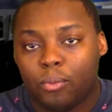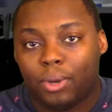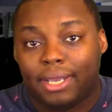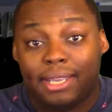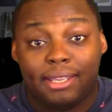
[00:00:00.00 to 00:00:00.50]

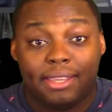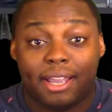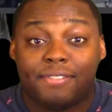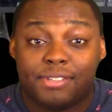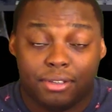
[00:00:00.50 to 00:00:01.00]
What he
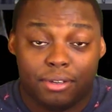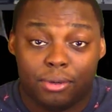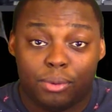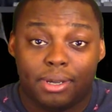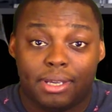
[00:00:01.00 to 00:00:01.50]
loves to
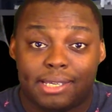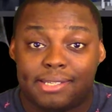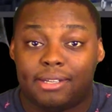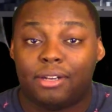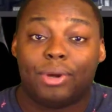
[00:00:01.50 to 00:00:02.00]
do
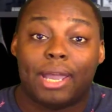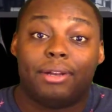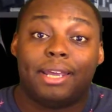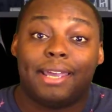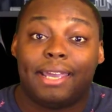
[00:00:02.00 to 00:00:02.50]
is sit
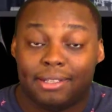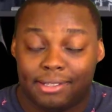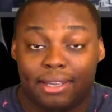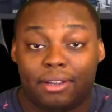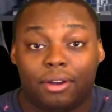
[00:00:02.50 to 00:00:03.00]
around and
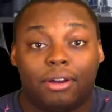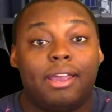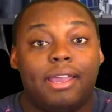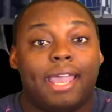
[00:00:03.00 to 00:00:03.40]
tinker.